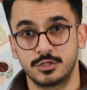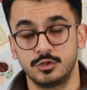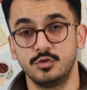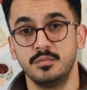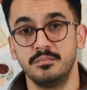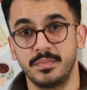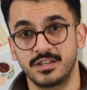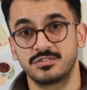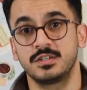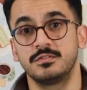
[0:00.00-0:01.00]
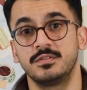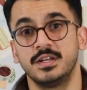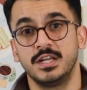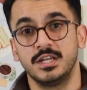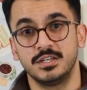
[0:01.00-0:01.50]
the two massive
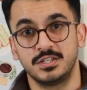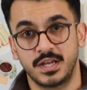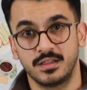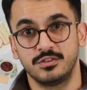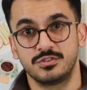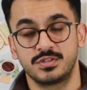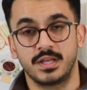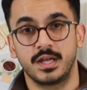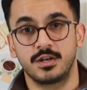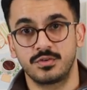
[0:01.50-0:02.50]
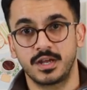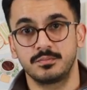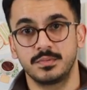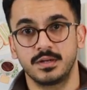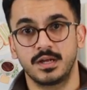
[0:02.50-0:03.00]
talents at right
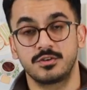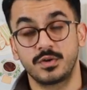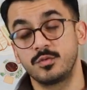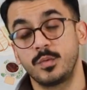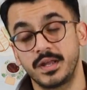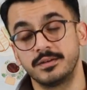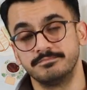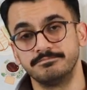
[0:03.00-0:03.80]
at right wing.